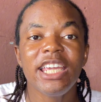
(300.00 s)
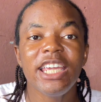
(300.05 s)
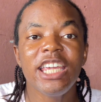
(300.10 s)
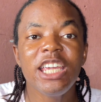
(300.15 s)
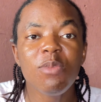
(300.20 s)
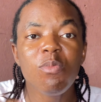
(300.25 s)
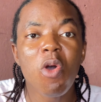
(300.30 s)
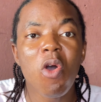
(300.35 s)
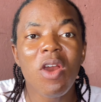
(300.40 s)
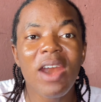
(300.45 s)

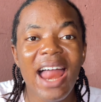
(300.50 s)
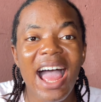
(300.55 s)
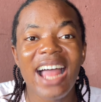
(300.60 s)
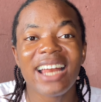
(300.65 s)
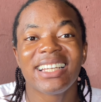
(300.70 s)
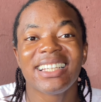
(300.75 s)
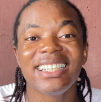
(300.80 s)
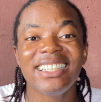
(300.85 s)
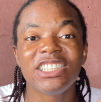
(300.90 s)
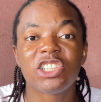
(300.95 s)
Igbo
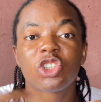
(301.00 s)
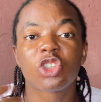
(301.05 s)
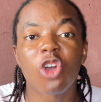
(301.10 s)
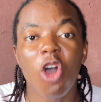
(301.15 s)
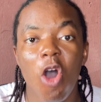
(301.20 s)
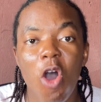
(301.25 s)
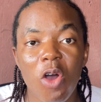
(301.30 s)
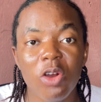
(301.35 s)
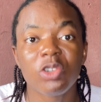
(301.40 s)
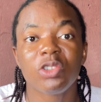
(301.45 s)
land is
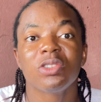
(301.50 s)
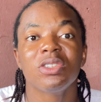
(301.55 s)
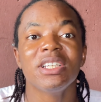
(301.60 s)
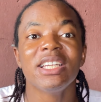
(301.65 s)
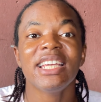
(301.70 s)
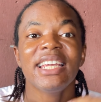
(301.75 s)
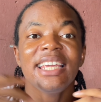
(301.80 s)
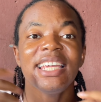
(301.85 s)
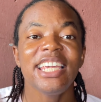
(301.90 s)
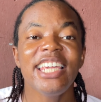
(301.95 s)
called
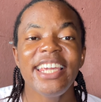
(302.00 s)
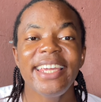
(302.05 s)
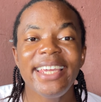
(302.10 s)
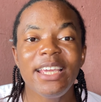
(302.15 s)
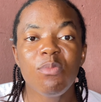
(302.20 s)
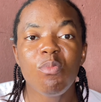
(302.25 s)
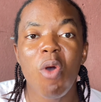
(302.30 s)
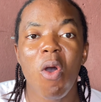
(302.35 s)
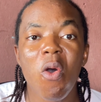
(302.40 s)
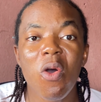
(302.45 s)

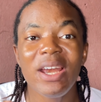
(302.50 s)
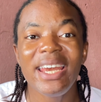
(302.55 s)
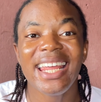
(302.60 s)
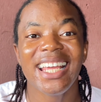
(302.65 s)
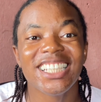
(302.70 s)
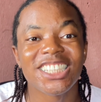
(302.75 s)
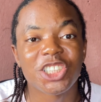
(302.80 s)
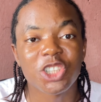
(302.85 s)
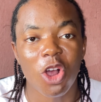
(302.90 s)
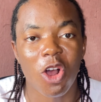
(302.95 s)
Igbo
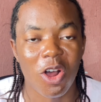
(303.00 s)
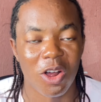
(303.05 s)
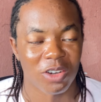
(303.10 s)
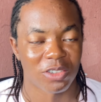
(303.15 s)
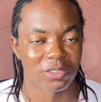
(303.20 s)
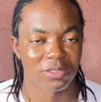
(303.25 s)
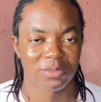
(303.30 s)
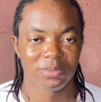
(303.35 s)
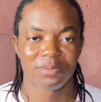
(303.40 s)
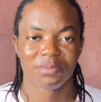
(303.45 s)

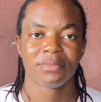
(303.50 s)
nation.